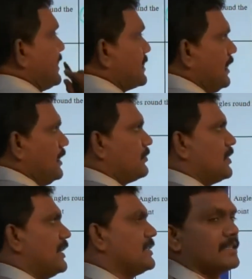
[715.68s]
is
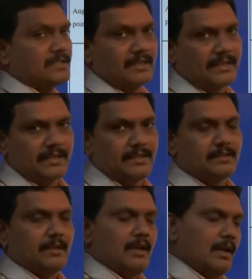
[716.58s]
360
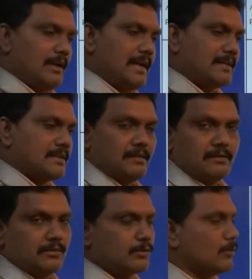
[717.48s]
degrees. Let's
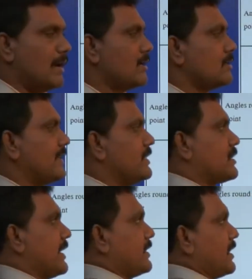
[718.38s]
2 or 3
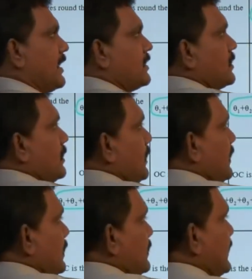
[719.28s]
straight lines
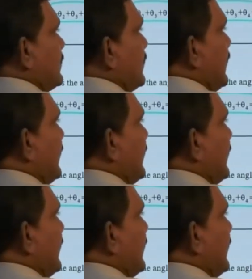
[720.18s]
intersect